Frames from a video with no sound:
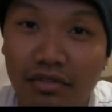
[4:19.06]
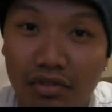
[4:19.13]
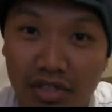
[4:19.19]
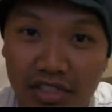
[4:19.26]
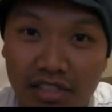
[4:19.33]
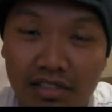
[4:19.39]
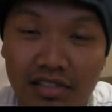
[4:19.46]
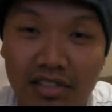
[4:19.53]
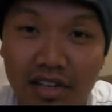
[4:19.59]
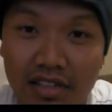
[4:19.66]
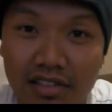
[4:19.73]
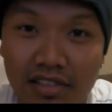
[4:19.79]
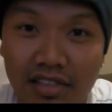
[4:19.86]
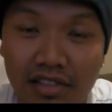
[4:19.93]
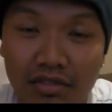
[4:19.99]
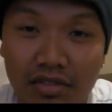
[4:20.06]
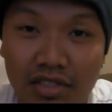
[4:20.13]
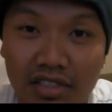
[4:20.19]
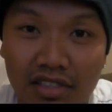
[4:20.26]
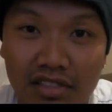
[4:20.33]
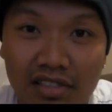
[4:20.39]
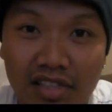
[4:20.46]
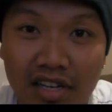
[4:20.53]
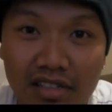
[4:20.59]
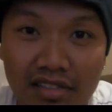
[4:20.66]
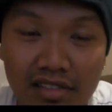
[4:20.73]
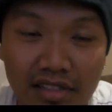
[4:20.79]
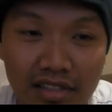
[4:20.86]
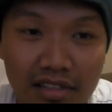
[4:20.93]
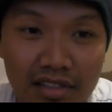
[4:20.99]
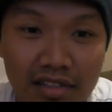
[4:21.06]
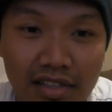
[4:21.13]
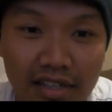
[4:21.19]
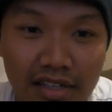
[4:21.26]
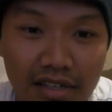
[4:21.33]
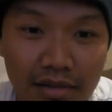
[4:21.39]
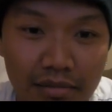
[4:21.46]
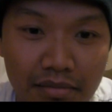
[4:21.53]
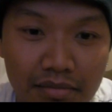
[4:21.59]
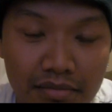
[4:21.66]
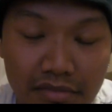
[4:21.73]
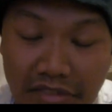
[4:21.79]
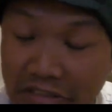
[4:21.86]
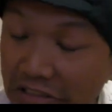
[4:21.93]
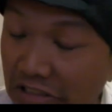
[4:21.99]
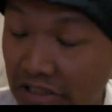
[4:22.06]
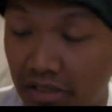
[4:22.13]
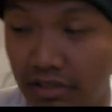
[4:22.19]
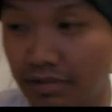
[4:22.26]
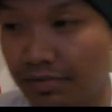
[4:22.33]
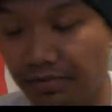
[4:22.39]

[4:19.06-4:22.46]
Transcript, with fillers: Really disgusting, really disgusting. Um, ugh.